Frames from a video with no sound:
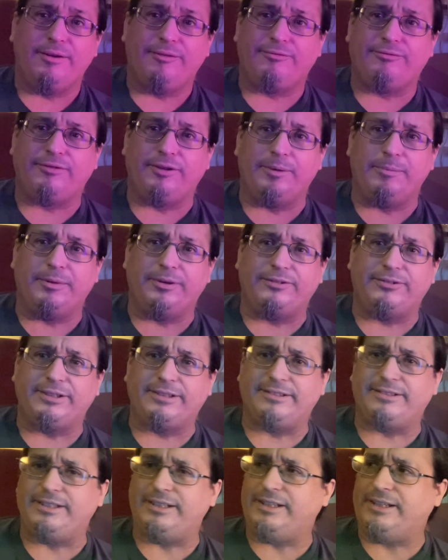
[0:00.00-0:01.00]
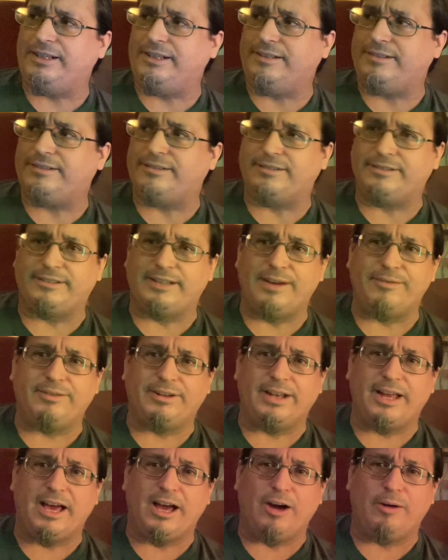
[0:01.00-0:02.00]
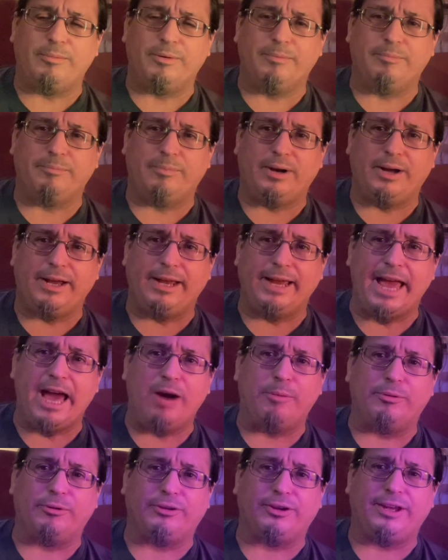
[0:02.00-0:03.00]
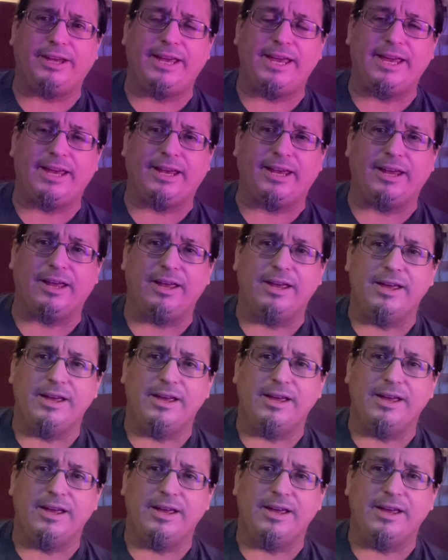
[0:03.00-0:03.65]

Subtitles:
from a '67 album by Albert King.